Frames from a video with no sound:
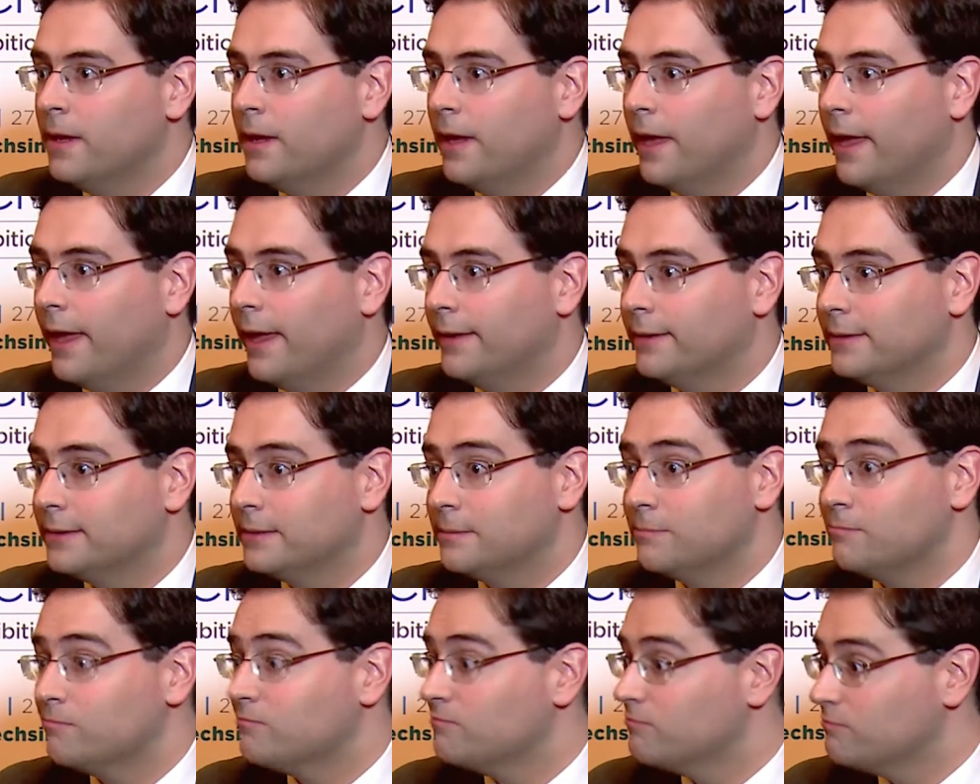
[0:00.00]
And
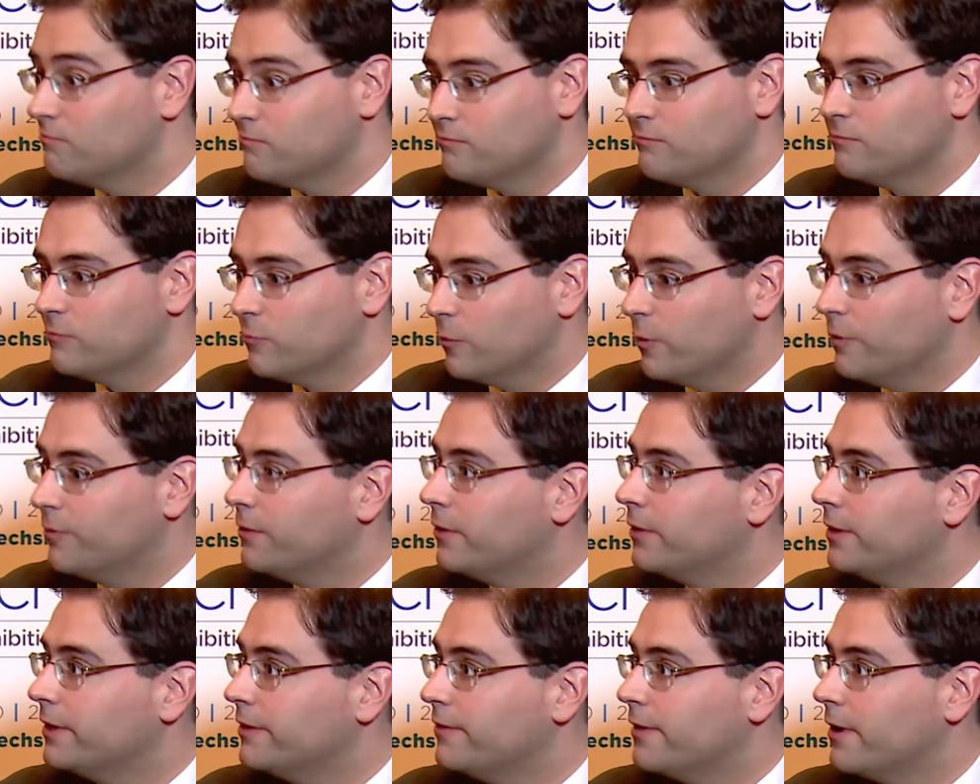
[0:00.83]
with
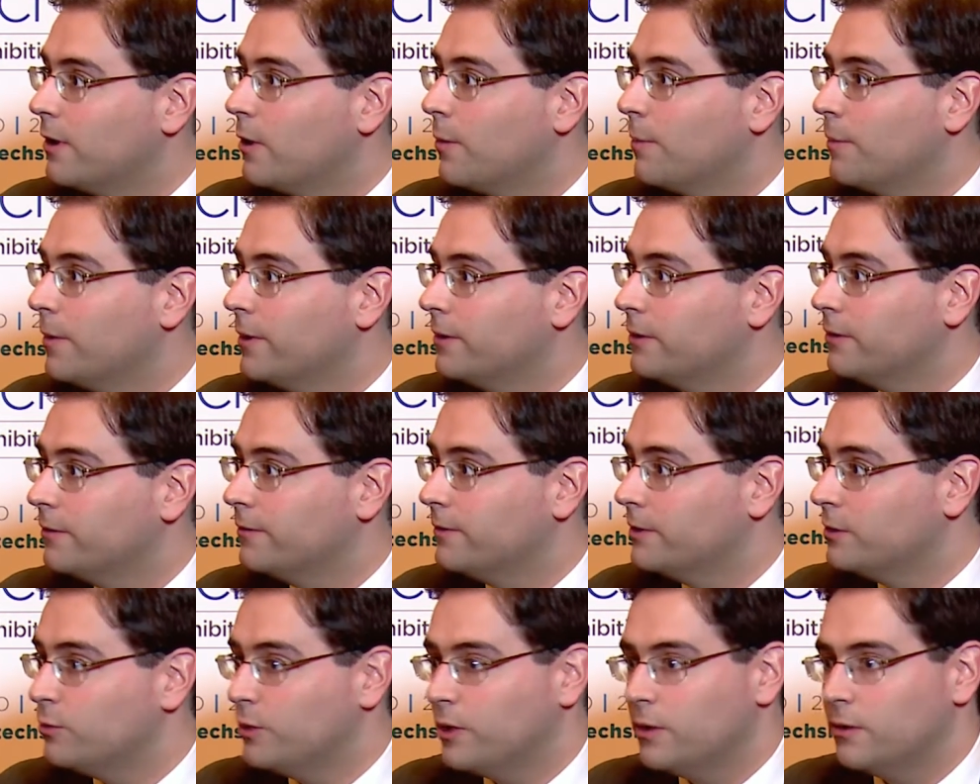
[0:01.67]
the development of
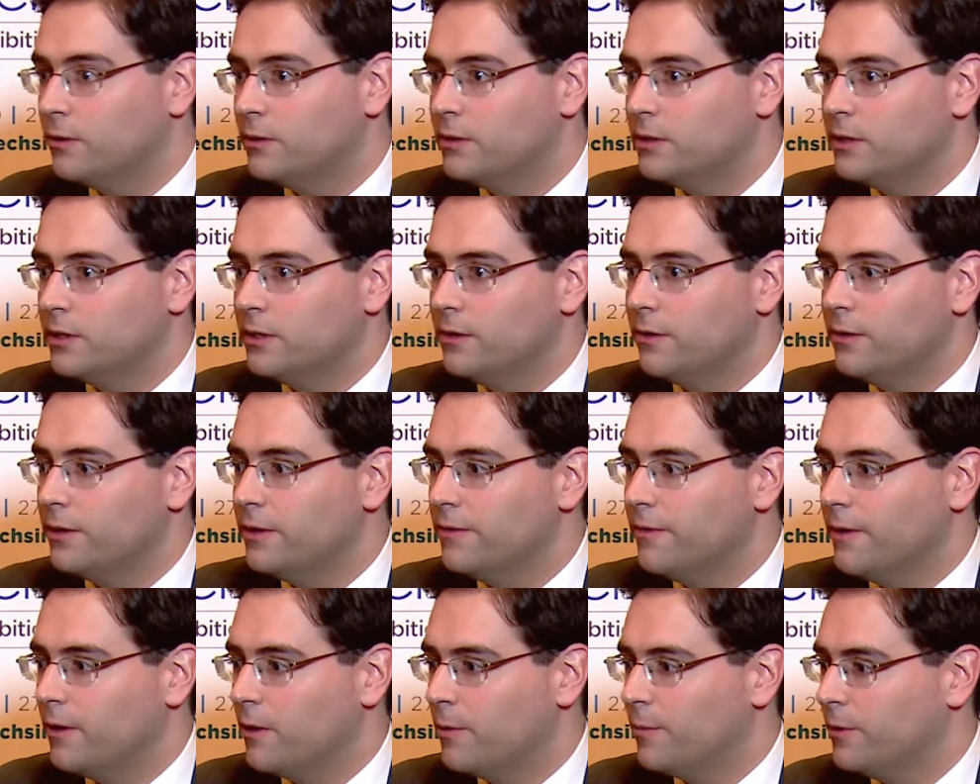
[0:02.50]
this, we could see the
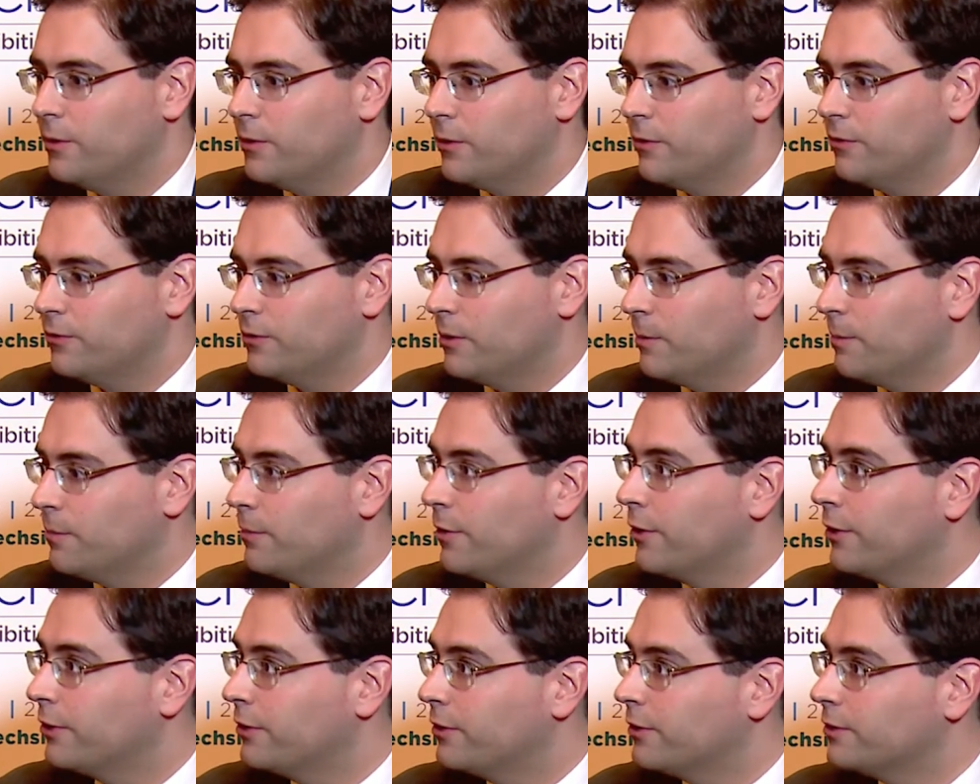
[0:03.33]
development of some
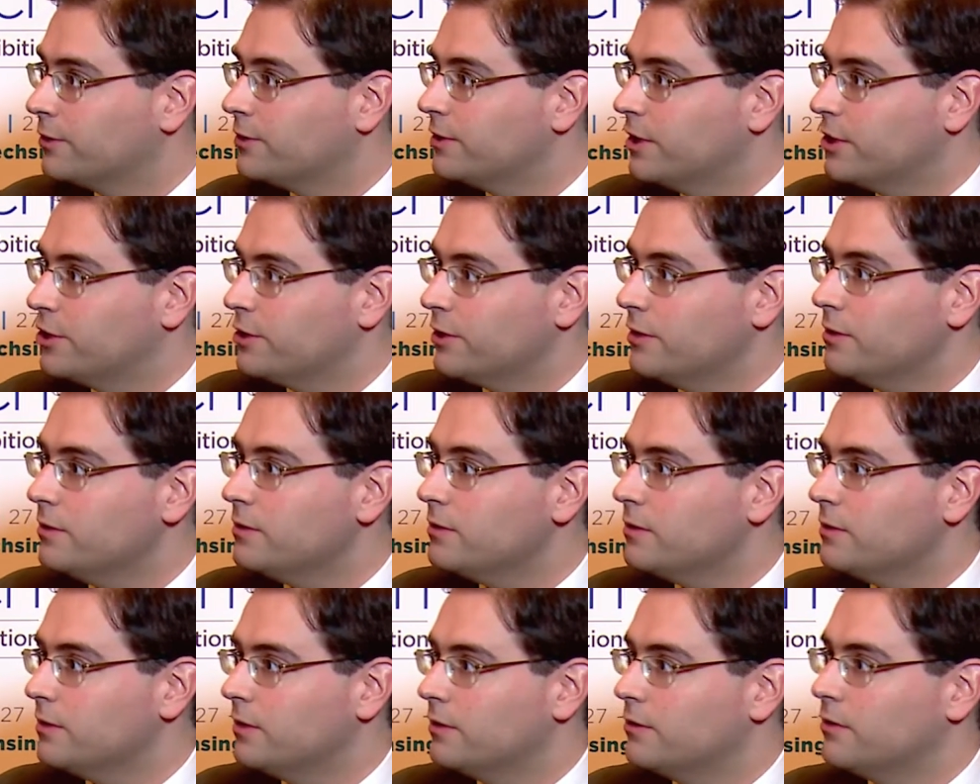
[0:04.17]
bunker
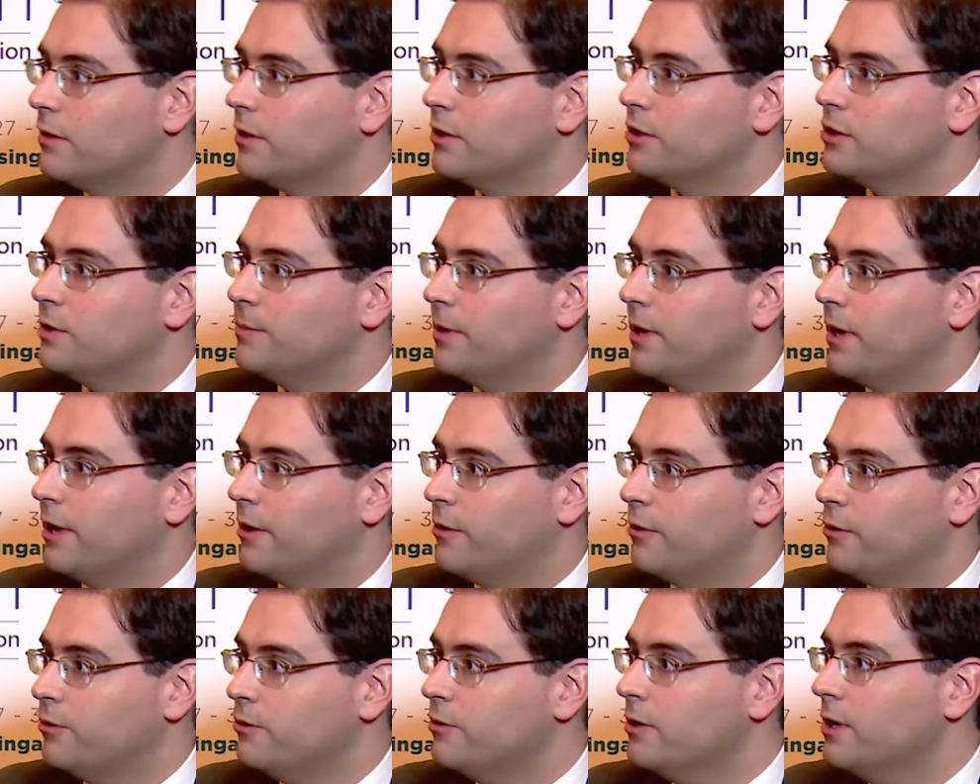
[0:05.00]
stations in the
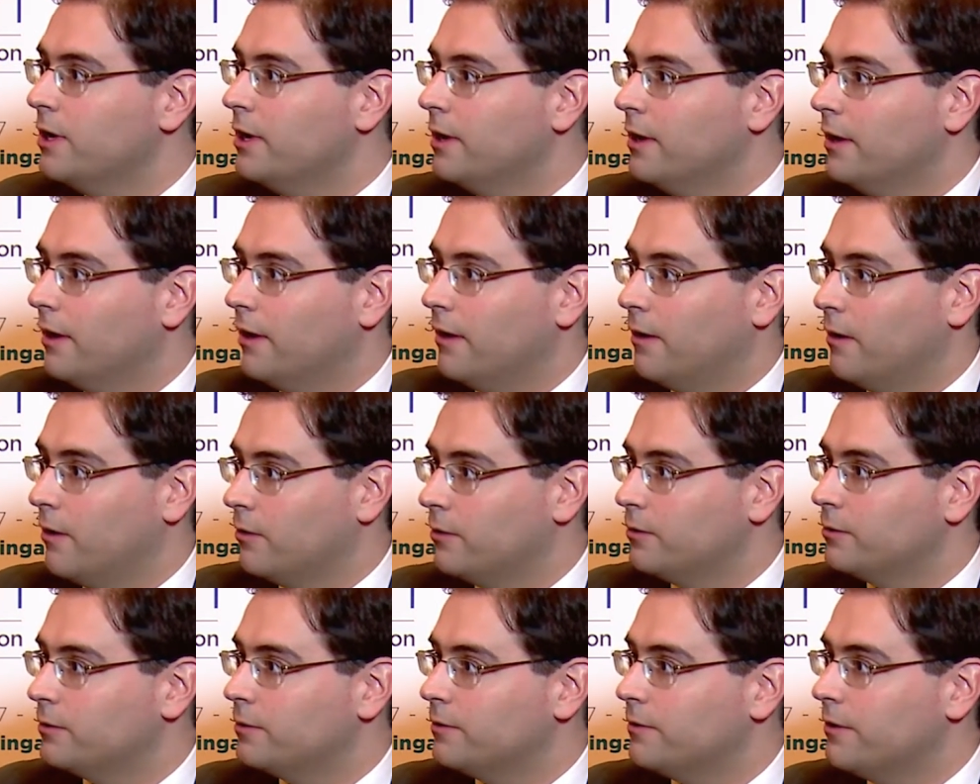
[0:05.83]
archipelago
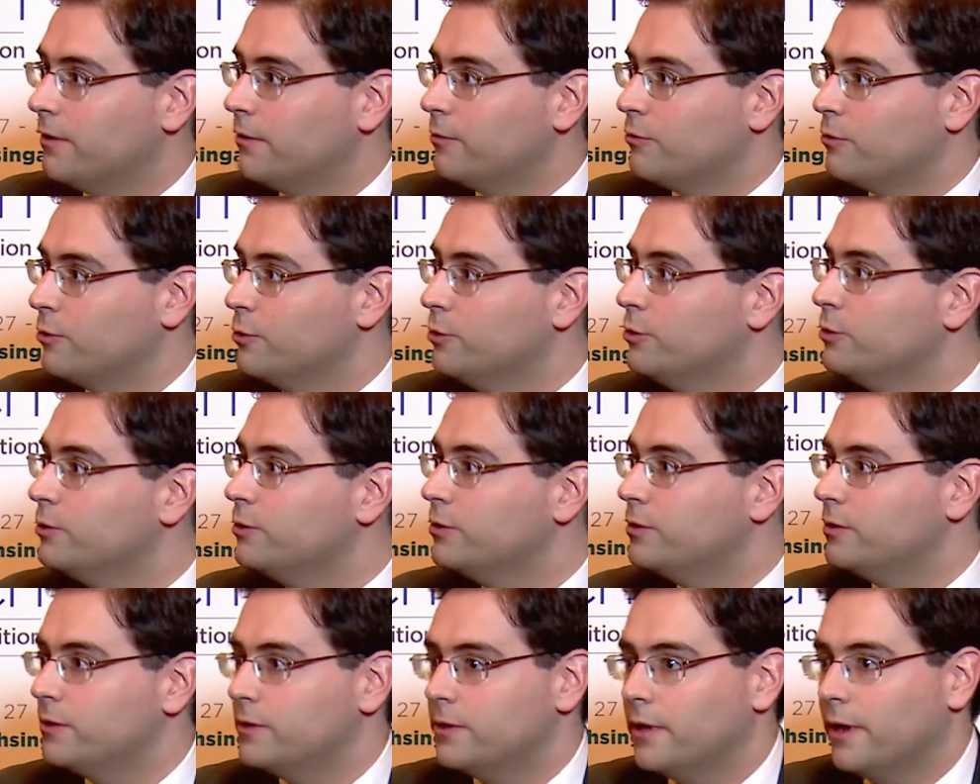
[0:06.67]
along the
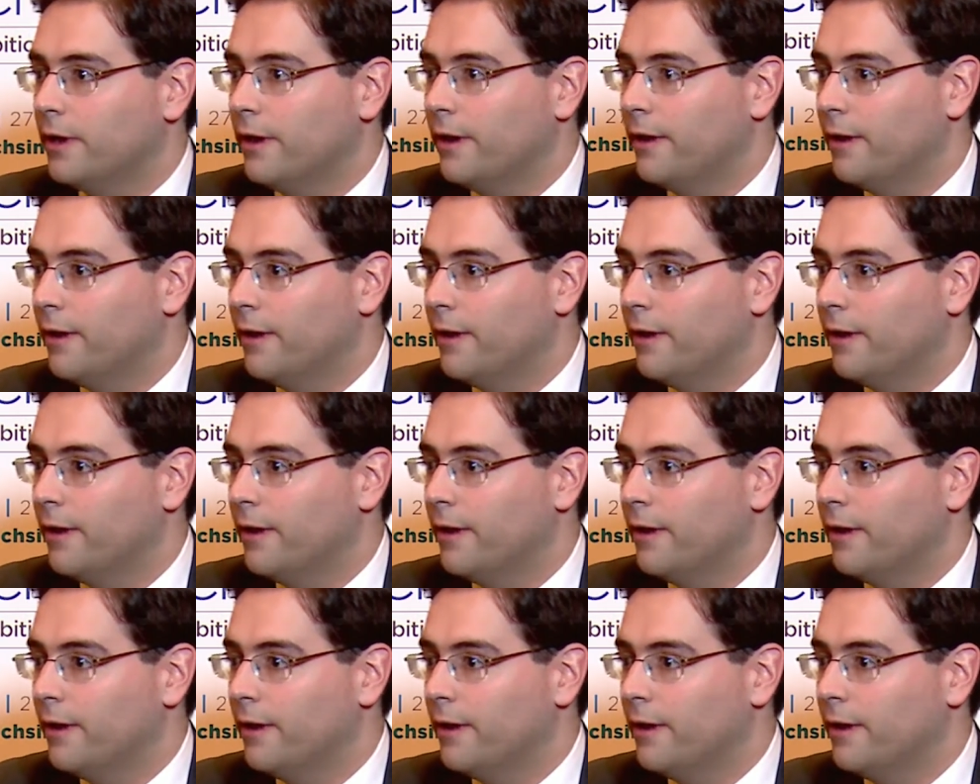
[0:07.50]
routes.